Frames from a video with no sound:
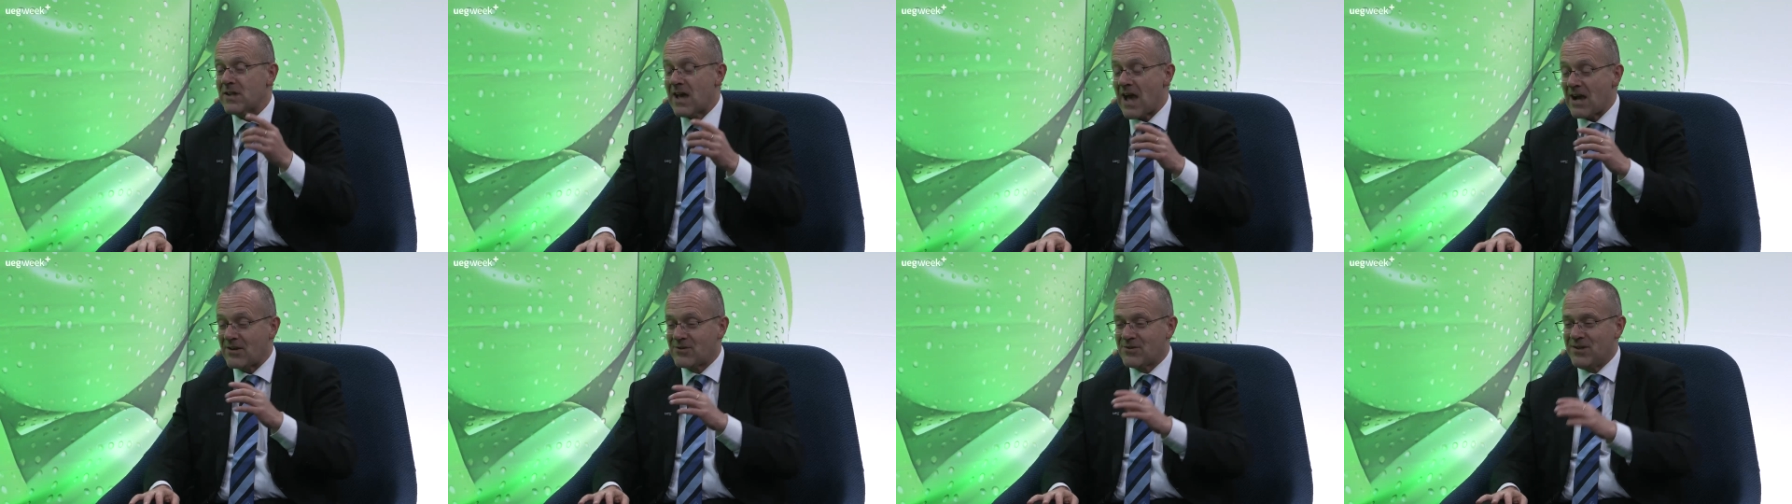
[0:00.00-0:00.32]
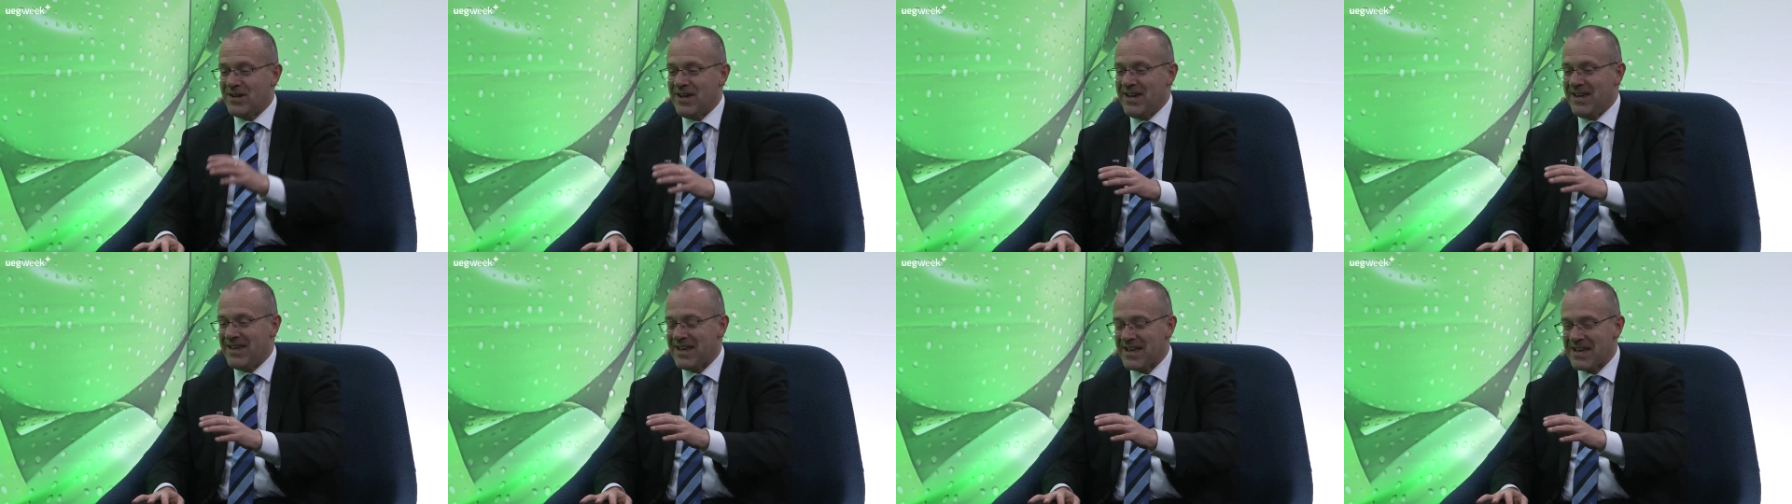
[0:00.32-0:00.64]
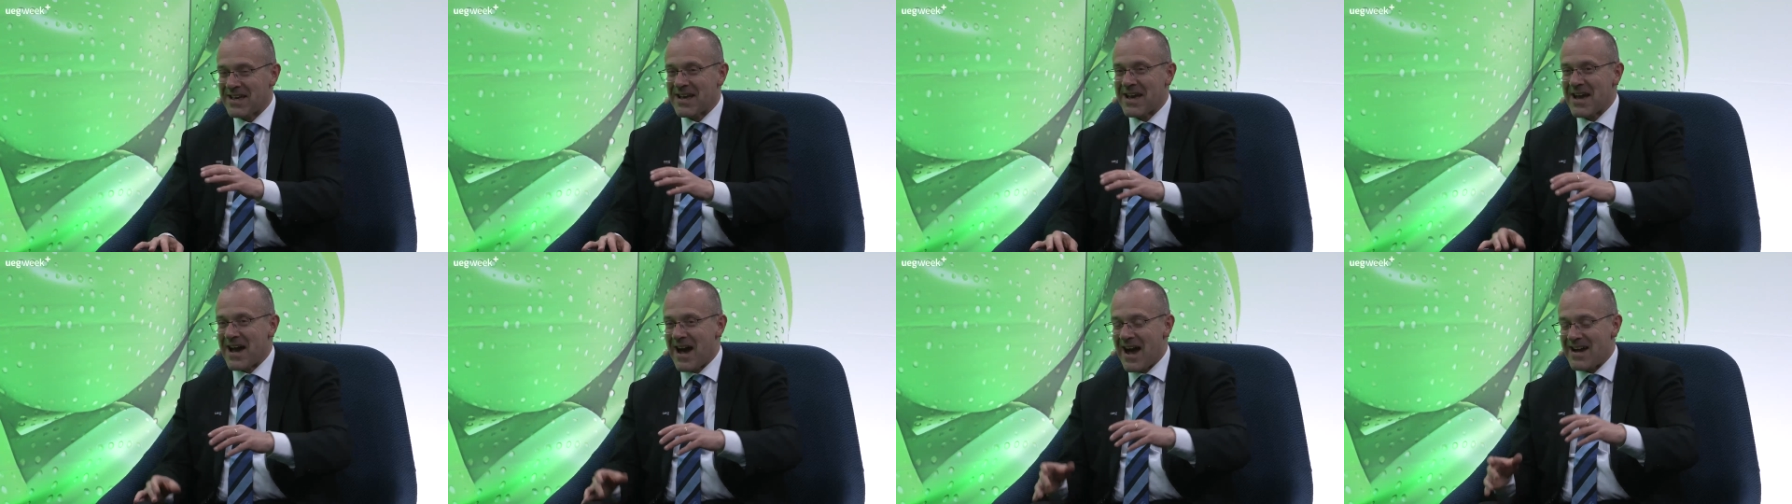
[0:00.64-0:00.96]
actually,
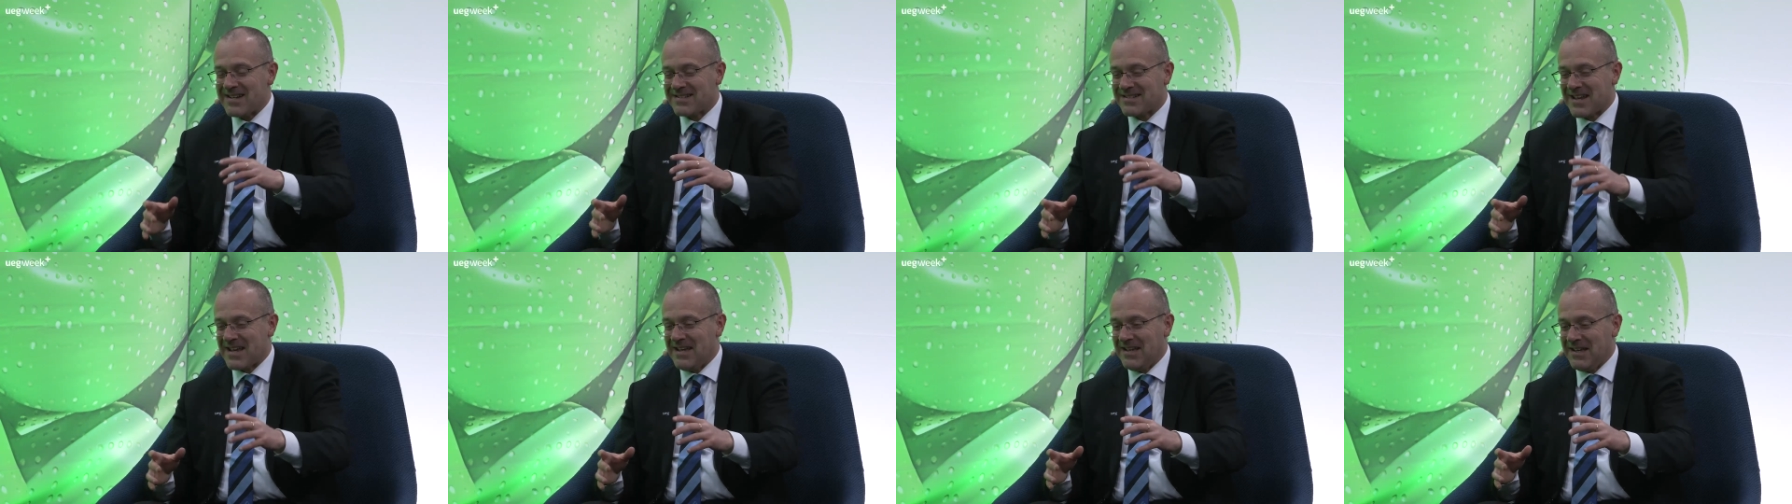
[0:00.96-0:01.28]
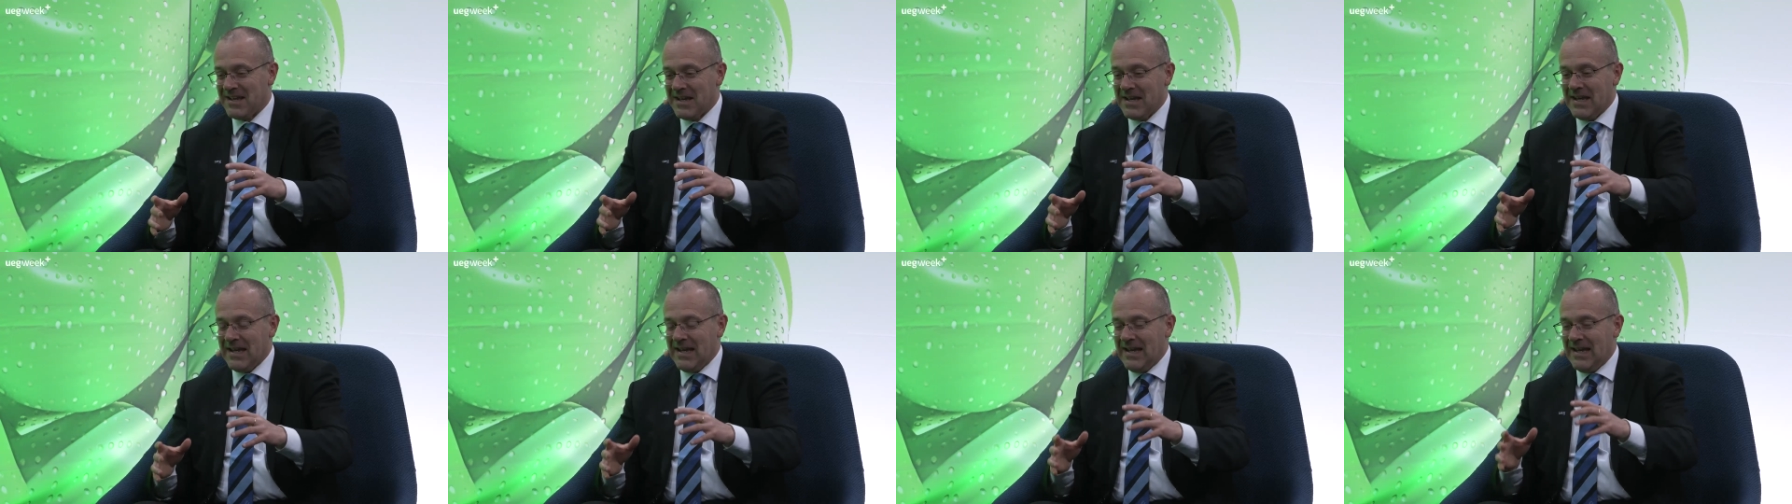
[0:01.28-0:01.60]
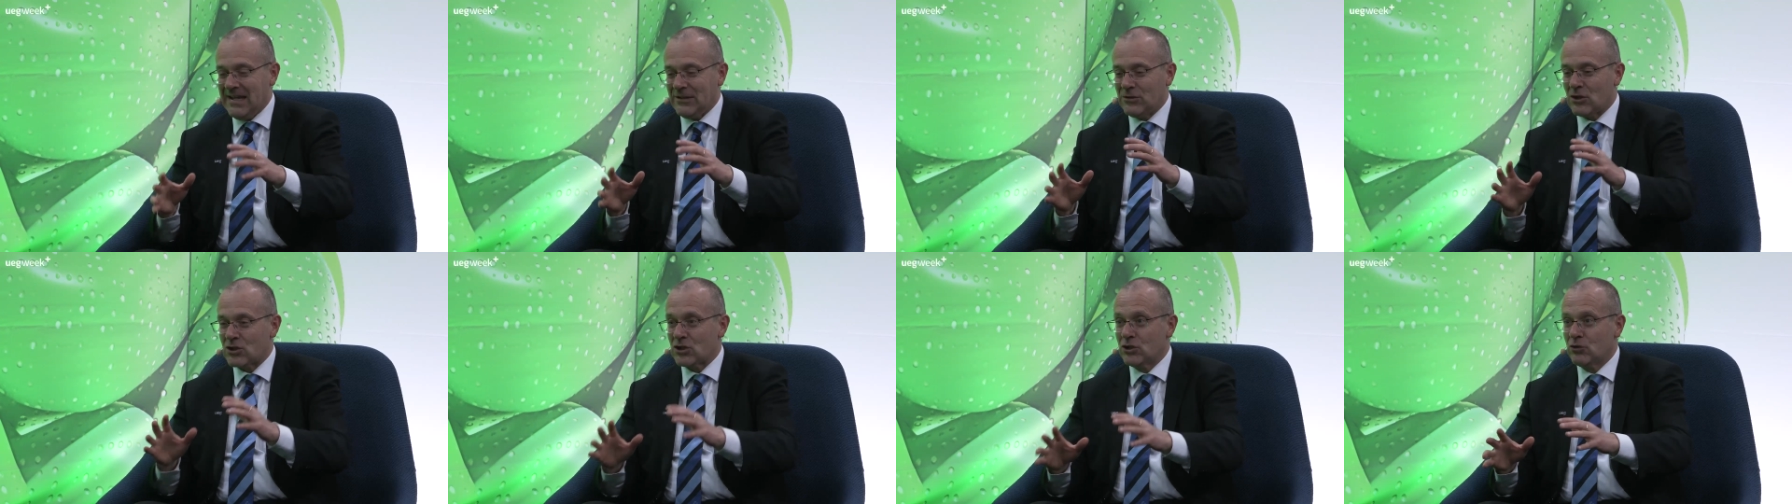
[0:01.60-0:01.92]
I say he
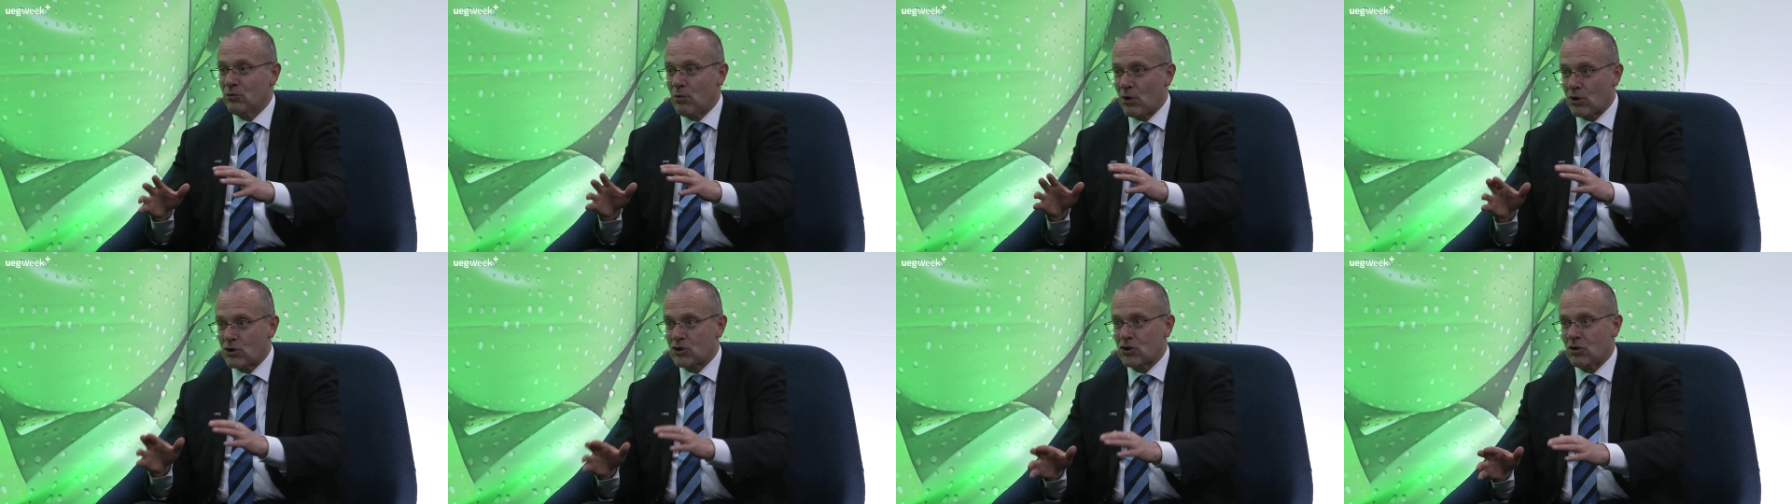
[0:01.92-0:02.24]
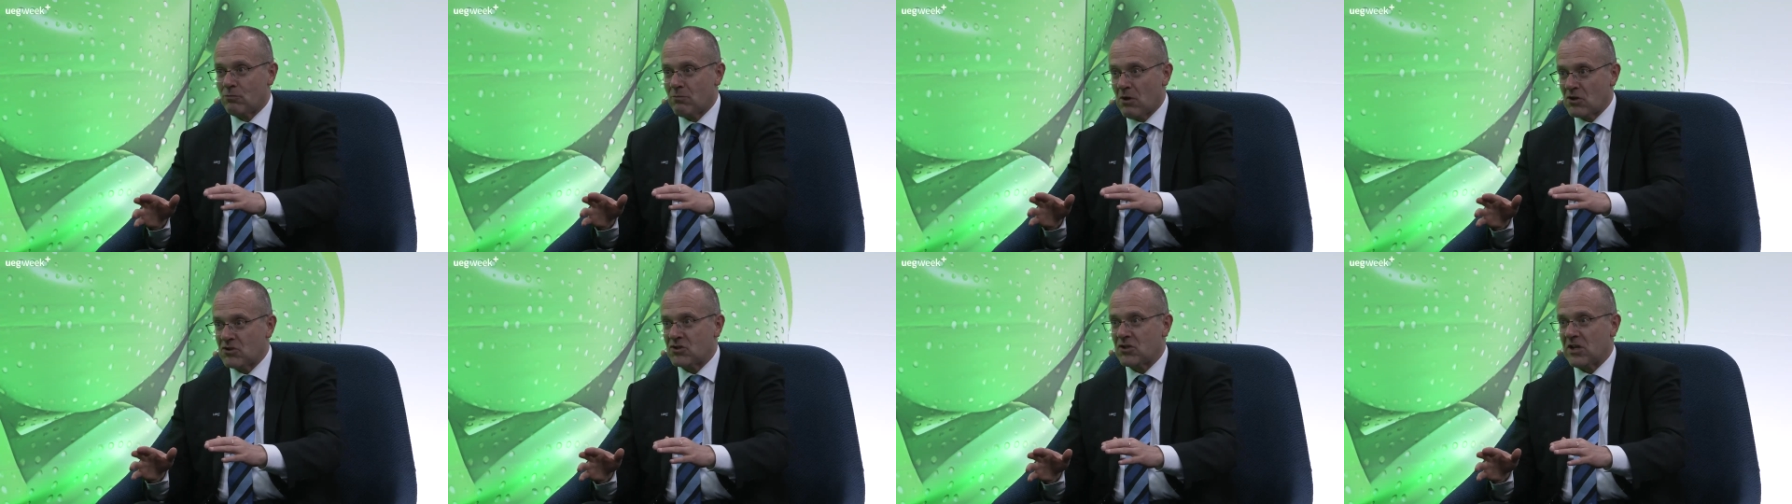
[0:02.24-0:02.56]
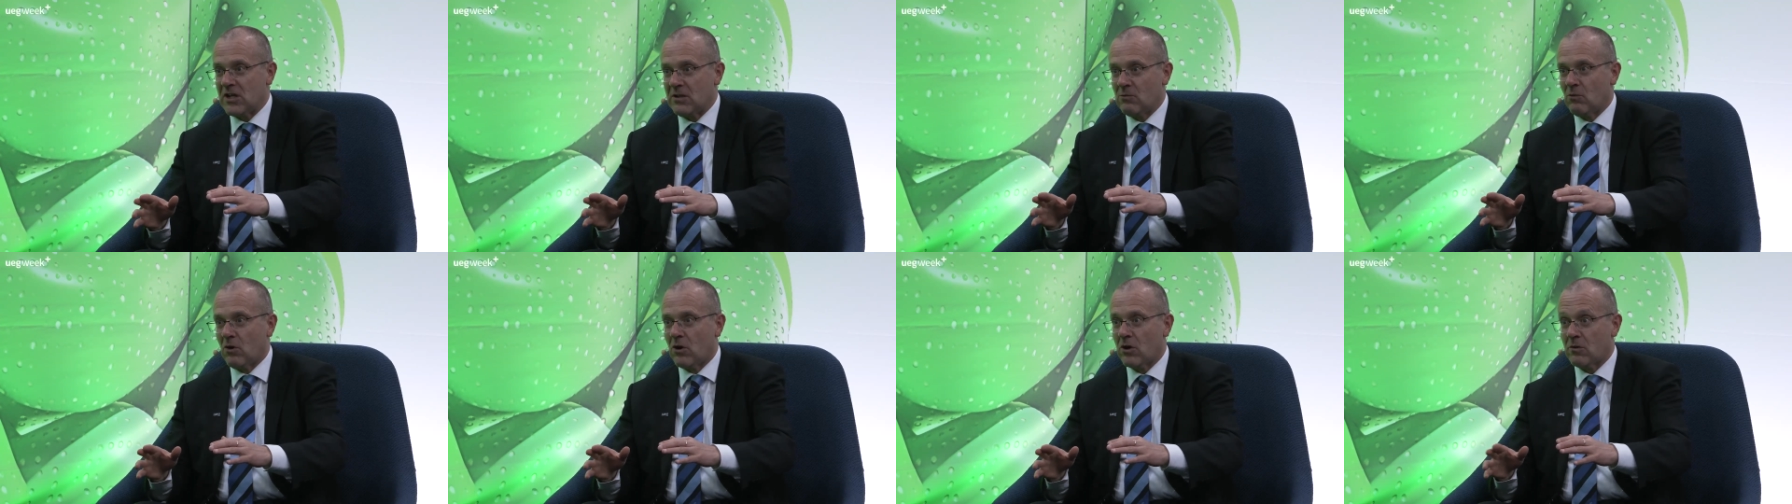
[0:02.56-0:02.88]
doesn't work so much
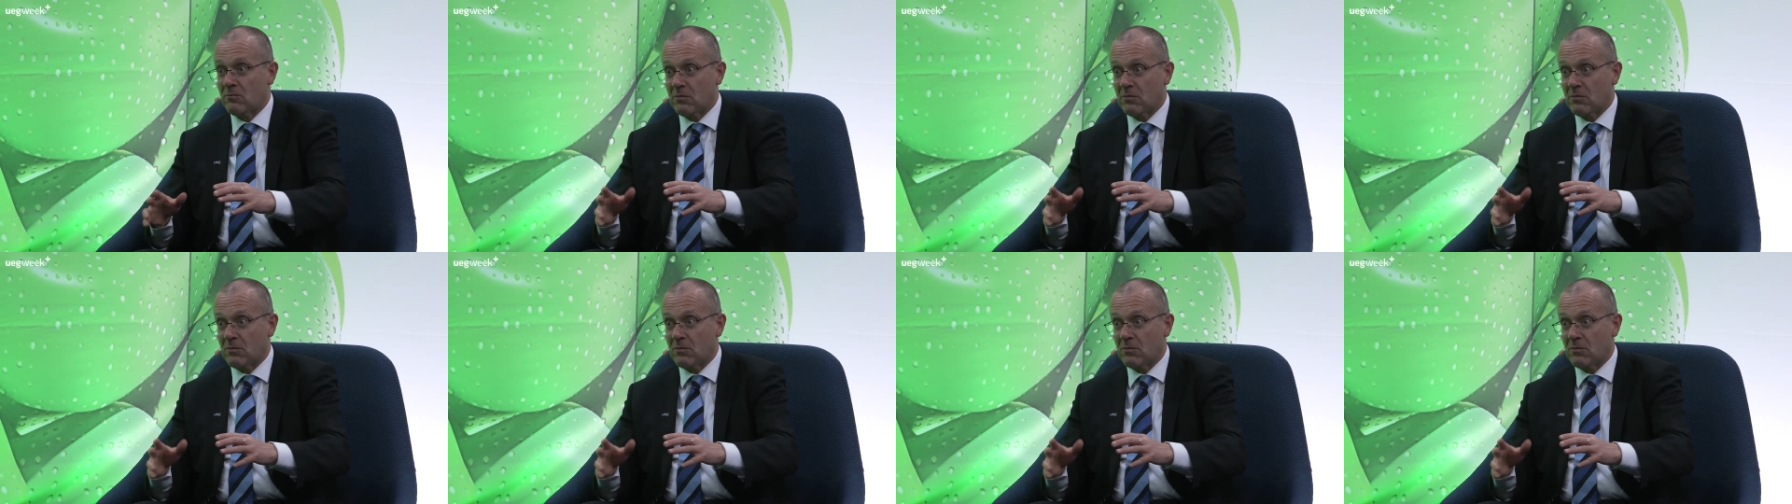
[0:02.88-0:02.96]
anymore,